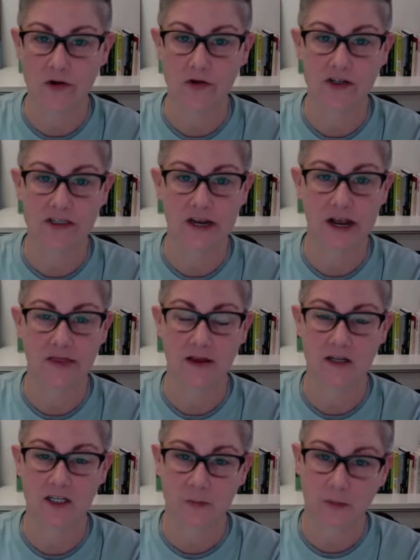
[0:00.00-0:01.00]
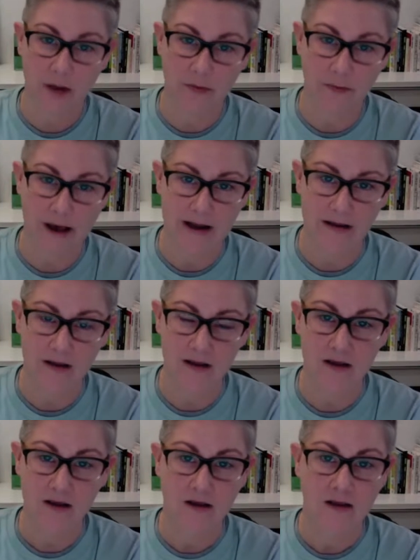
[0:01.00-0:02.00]
understand that it's problematic
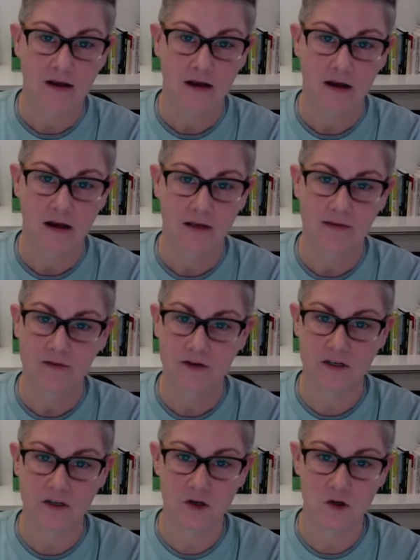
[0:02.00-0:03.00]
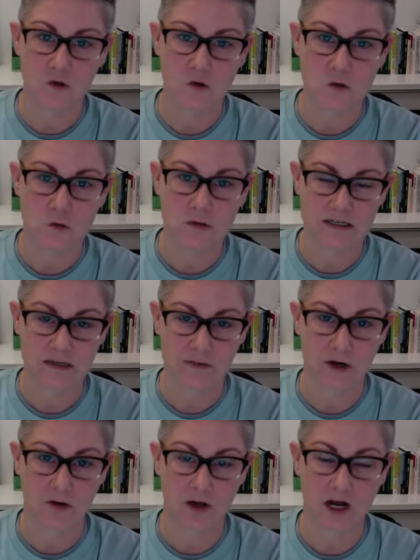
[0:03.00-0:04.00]
uh, that this new
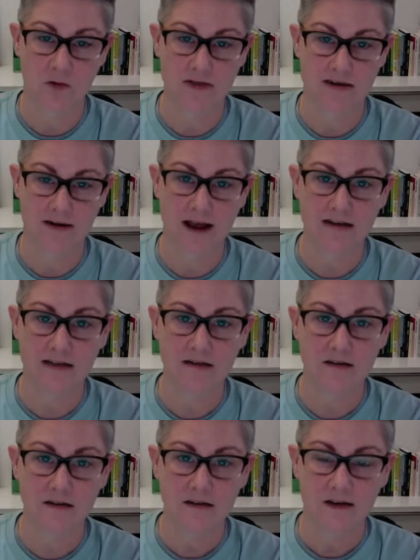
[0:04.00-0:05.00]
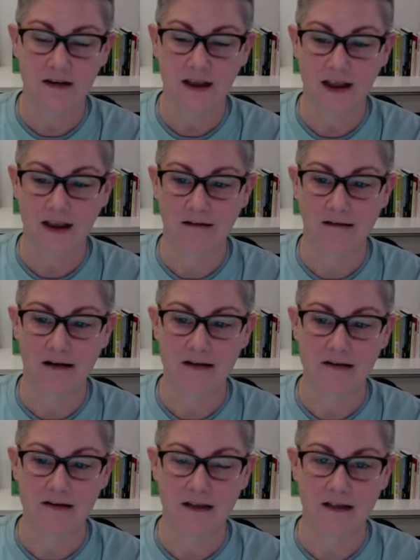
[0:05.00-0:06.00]
misdemeanor law was enacted,
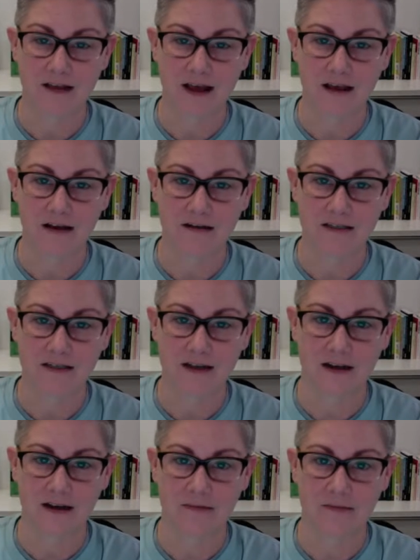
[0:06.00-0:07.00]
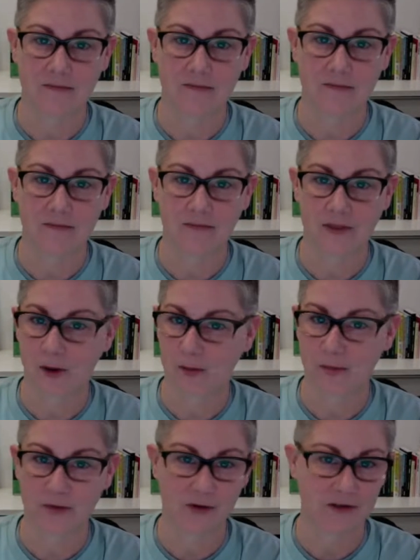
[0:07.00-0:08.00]
and that um,
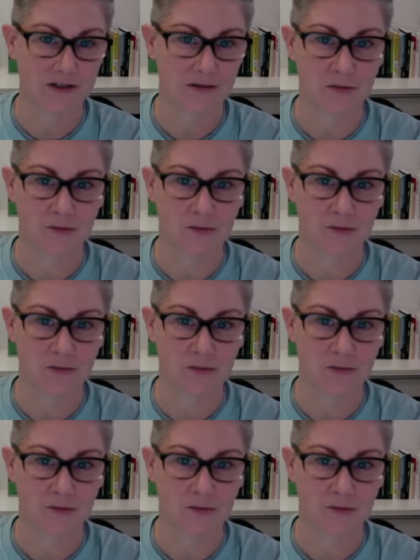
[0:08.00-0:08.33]
there, those